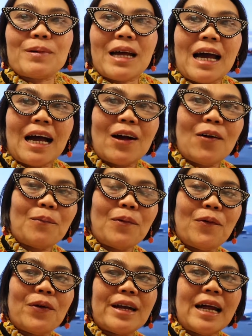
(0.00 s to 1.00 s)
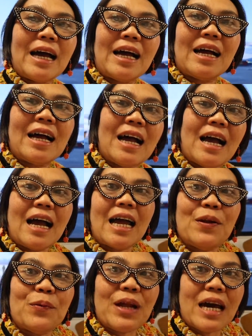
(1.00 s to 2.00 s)
5
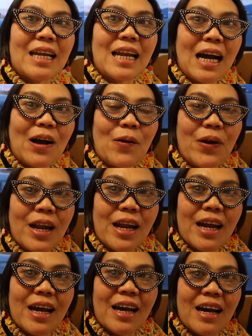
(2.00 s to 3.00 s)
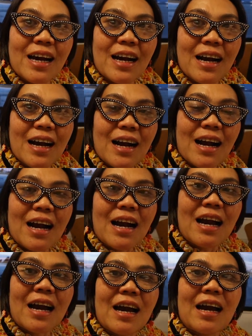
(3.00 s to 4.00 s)
and guarantee that
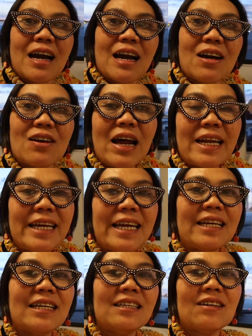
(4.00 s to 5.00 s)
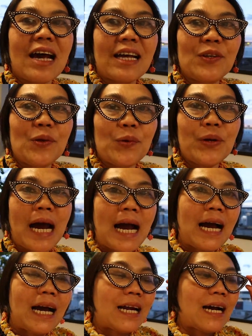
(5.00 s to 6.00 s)
we will get there for
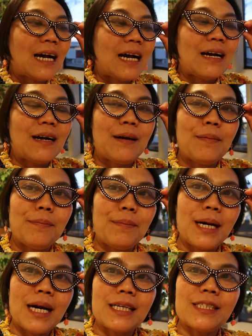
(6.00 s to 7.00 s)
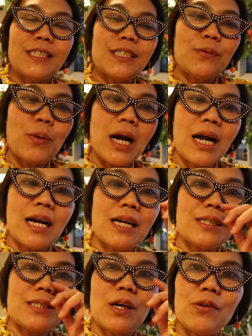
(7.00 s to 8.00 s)
sure with one
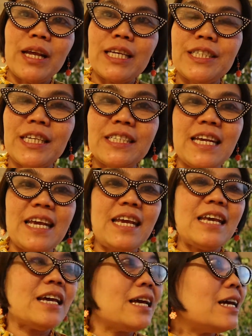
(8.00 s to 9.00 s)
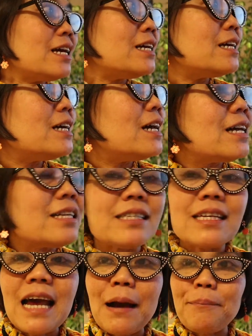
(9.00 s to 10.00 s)
transit. So
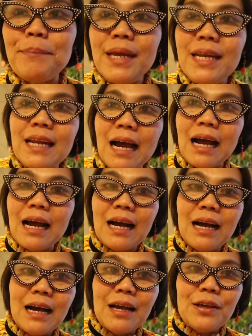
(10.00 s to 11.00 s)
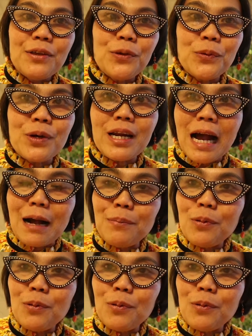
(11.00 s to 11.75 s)
we pick that one